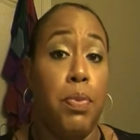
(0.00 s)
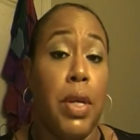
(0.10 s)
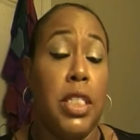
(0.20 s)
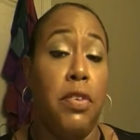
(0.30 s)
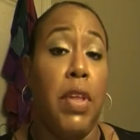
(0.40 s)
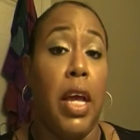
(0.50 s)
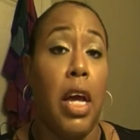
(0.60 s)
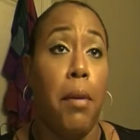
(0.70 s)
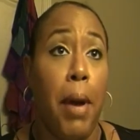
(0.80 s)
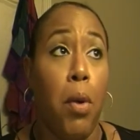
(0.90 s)
Plus, if they
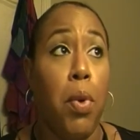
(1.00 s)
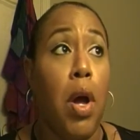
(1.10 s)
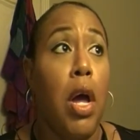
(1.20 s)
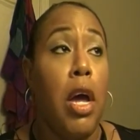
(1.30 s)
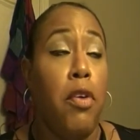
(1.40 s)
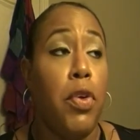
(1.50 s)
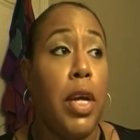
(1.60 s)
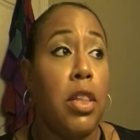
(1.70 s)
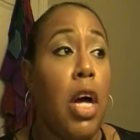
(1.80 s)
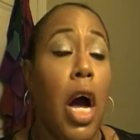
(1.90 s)
come out, if you
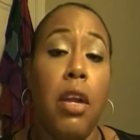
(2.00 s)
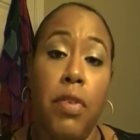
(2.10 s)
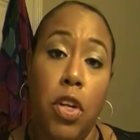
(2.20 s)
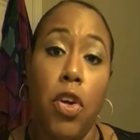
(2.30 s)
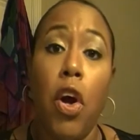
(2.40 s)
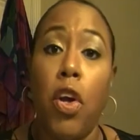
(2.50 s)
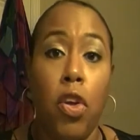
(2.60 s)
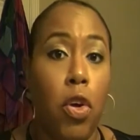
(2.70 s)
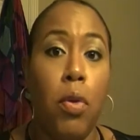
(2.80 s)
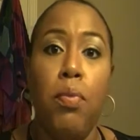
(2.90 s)
get the olive in the dark,
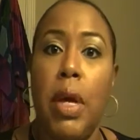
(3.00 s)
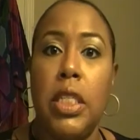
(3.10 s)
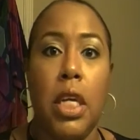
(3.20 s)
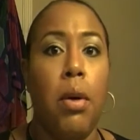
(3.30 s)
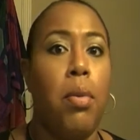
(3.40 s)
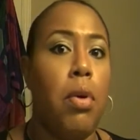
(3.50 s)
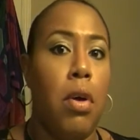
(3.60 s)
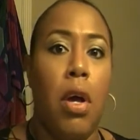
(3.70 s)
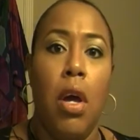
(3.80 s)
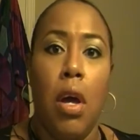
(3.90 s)
you can mix up
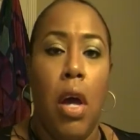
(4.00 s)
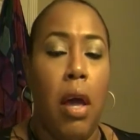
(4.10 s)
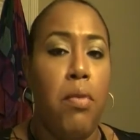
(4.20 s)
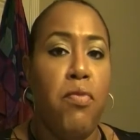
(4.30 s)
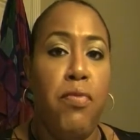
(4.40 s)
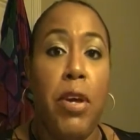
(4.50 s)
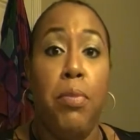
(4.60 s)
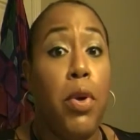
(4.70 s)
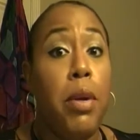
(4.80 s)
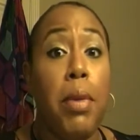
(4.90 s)
and
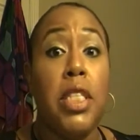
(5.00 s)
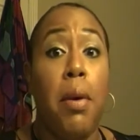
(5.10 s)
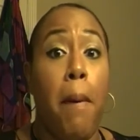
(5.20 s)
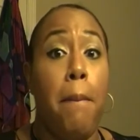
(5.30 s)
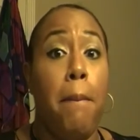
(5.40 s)
pretty much